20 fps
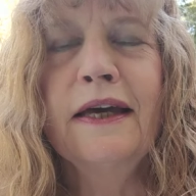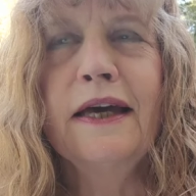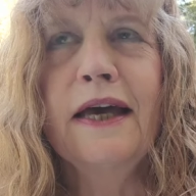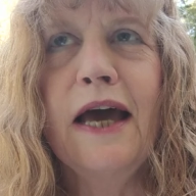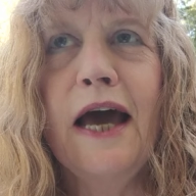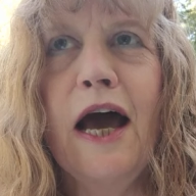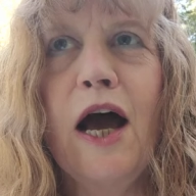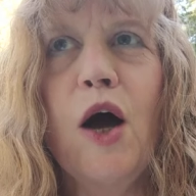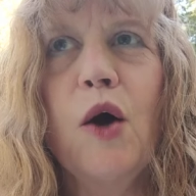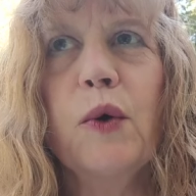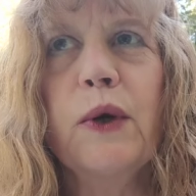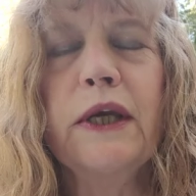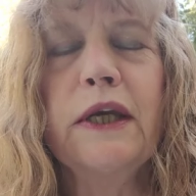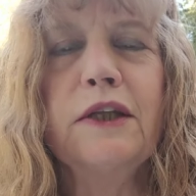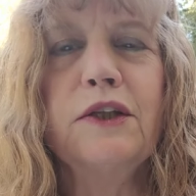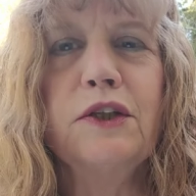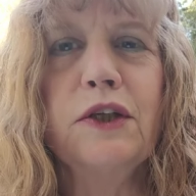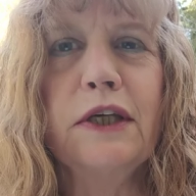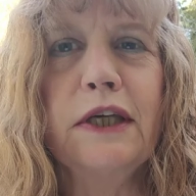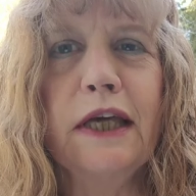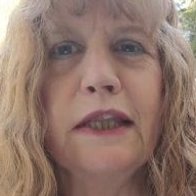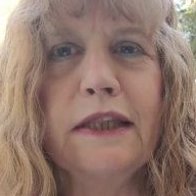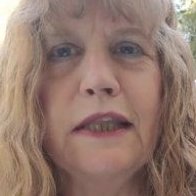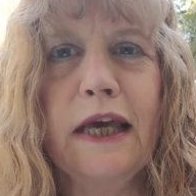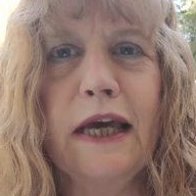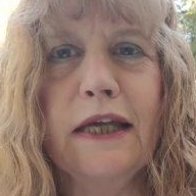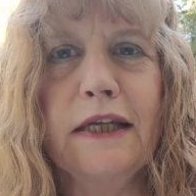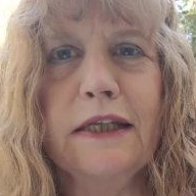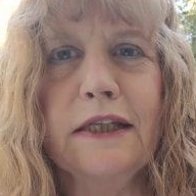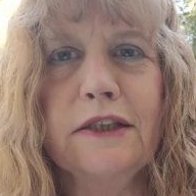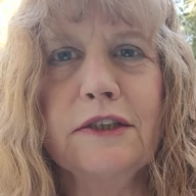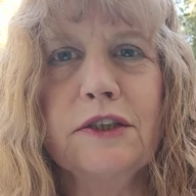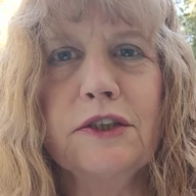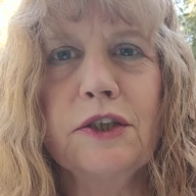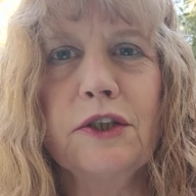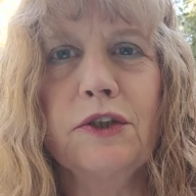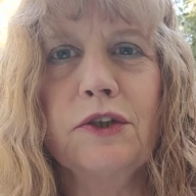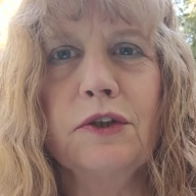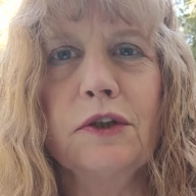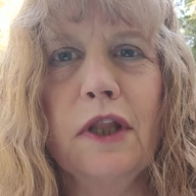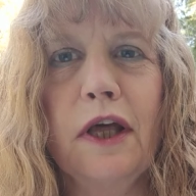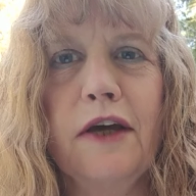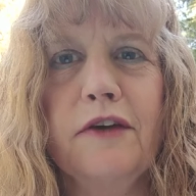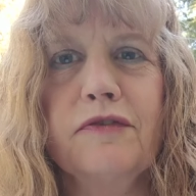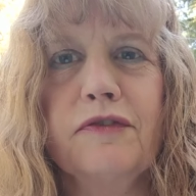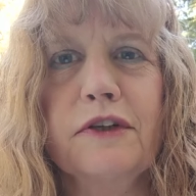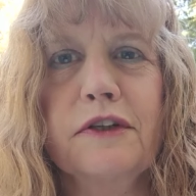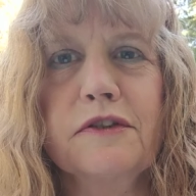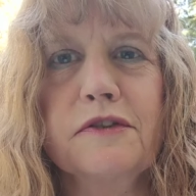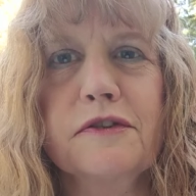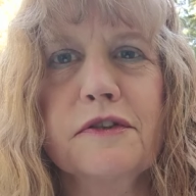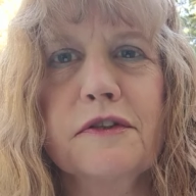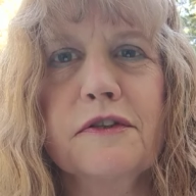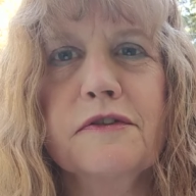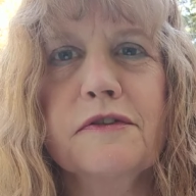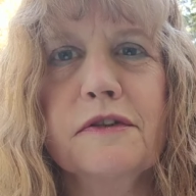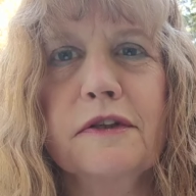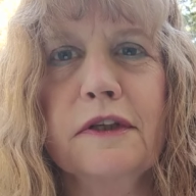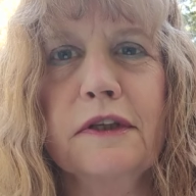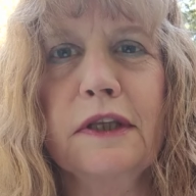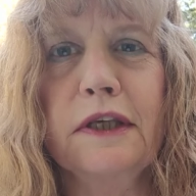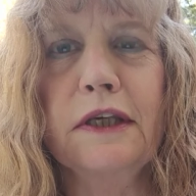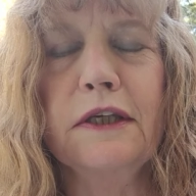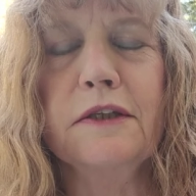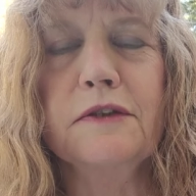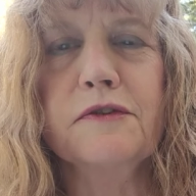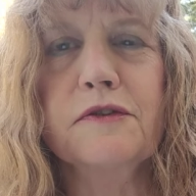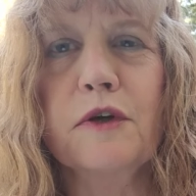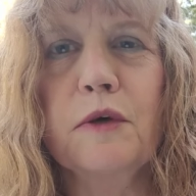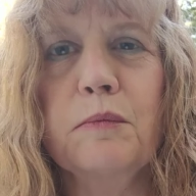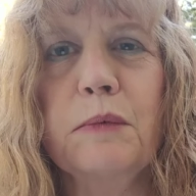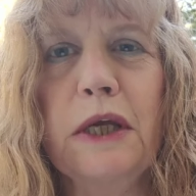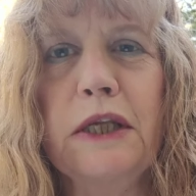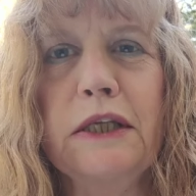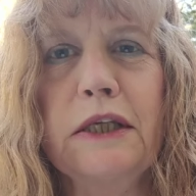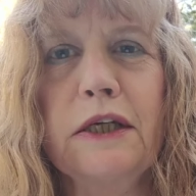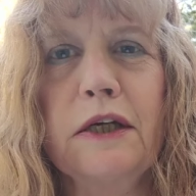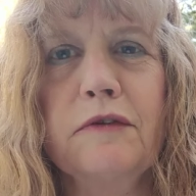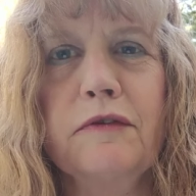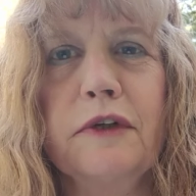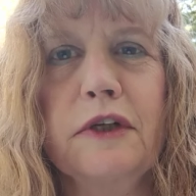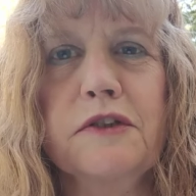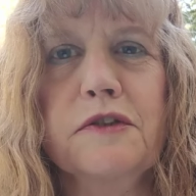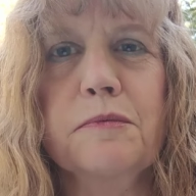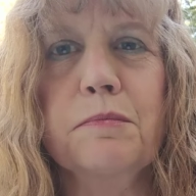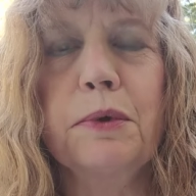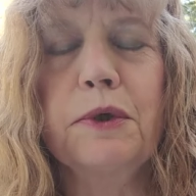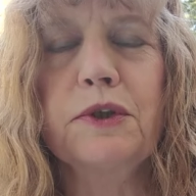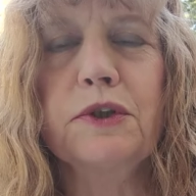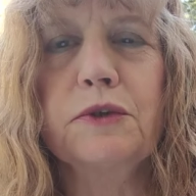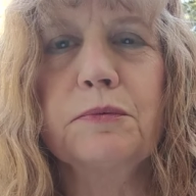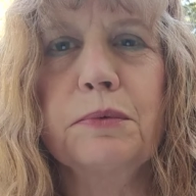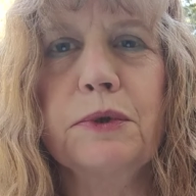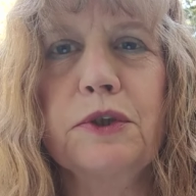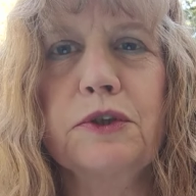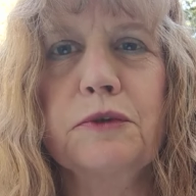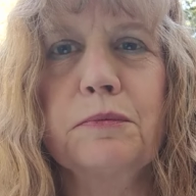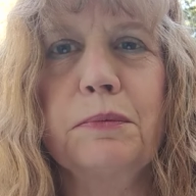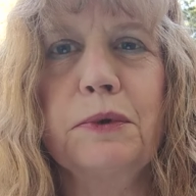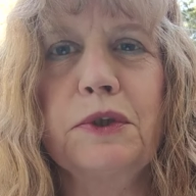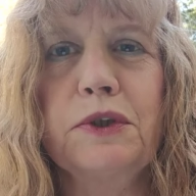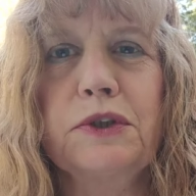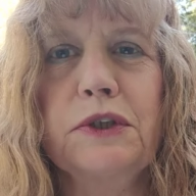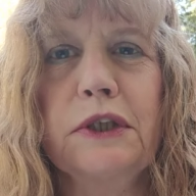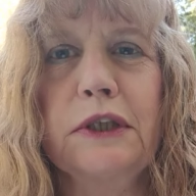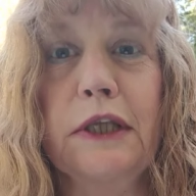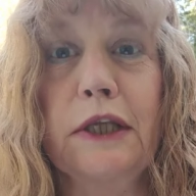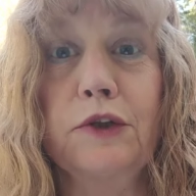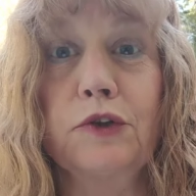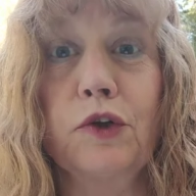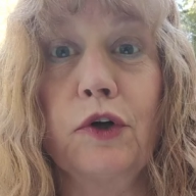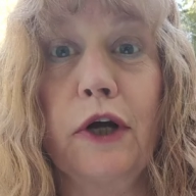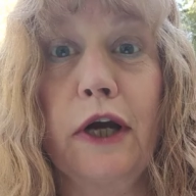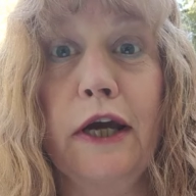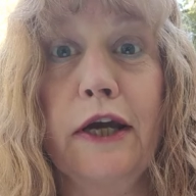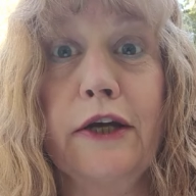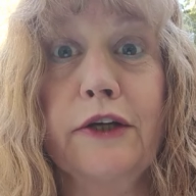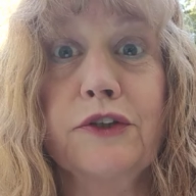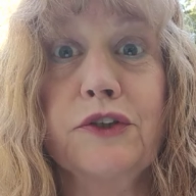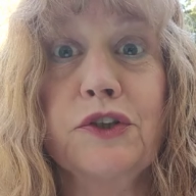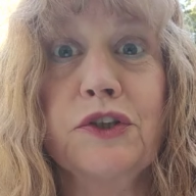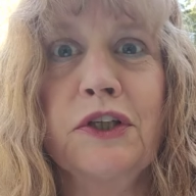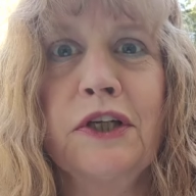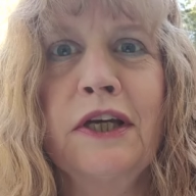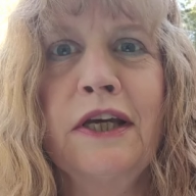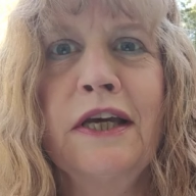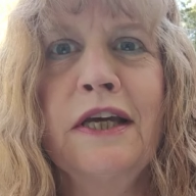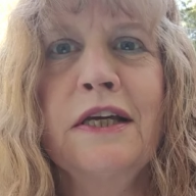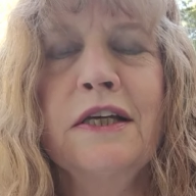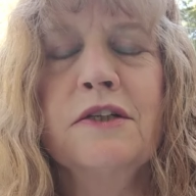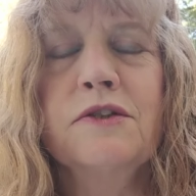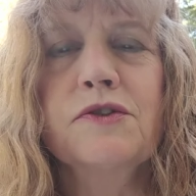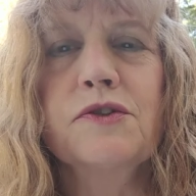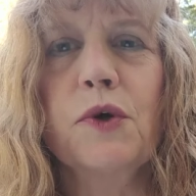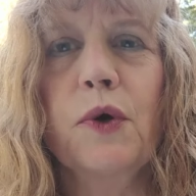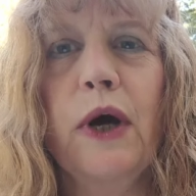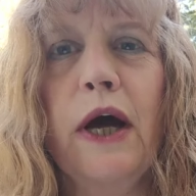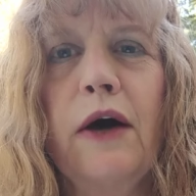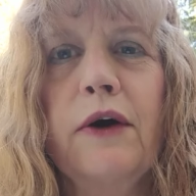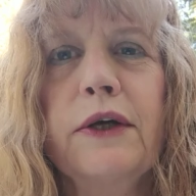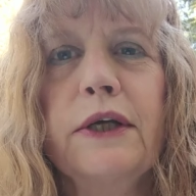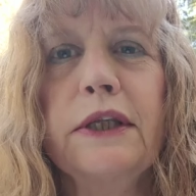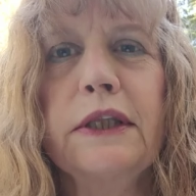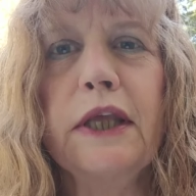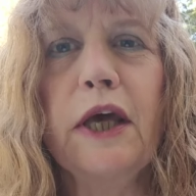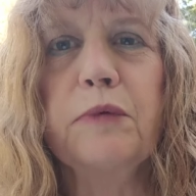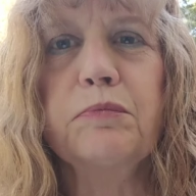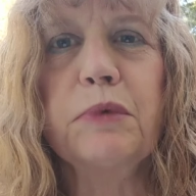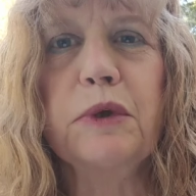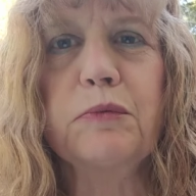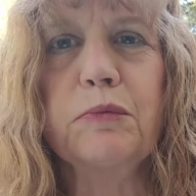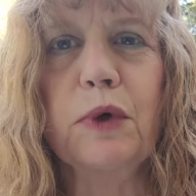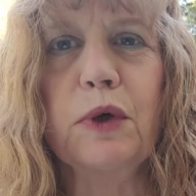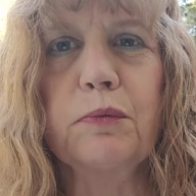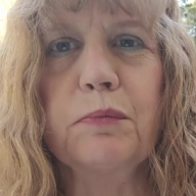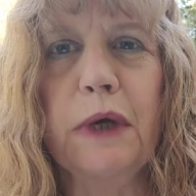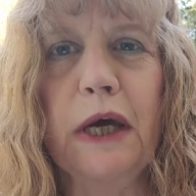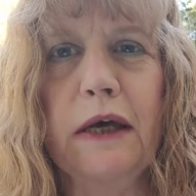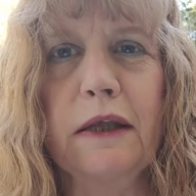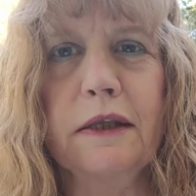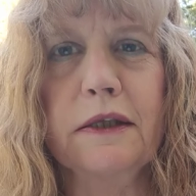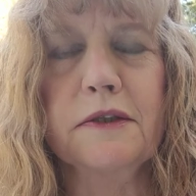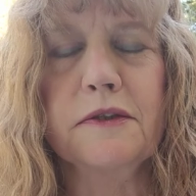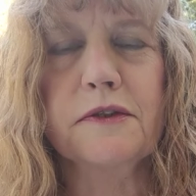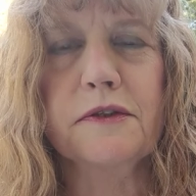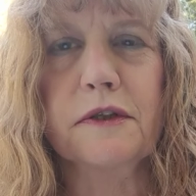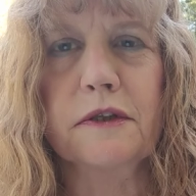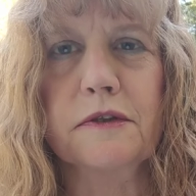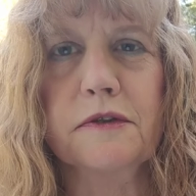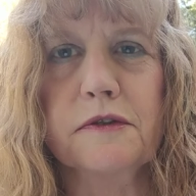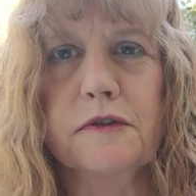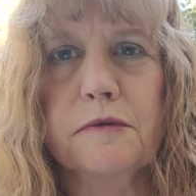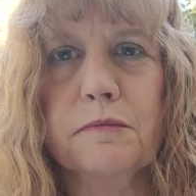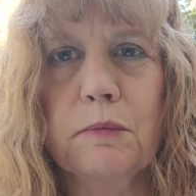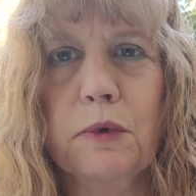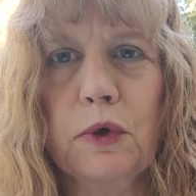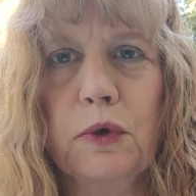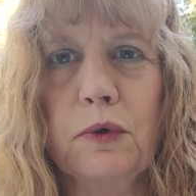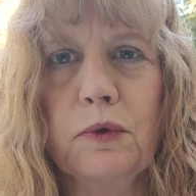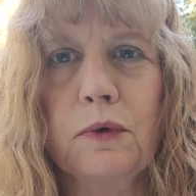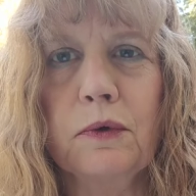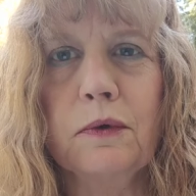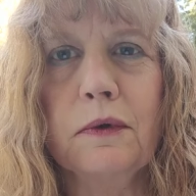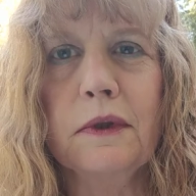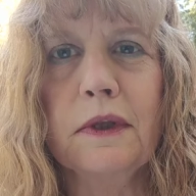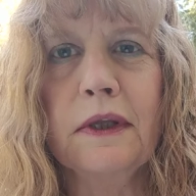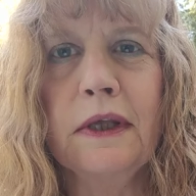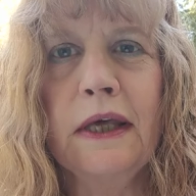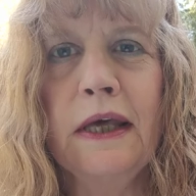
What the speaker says: How can you get that into your life consistently? So many of us push, push, push, and then crash. So how can that be more balanced and smooth?